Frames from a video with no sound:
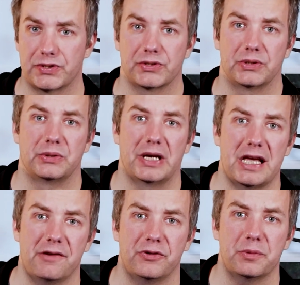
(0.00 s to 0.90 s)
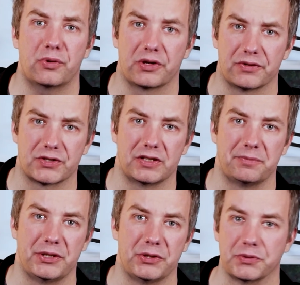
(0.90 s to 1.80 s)
So if you've previously
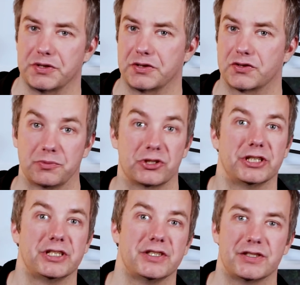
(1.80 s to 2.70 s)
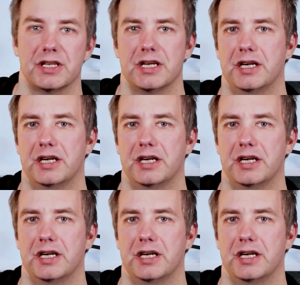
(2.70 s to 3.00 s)
been using some Chinese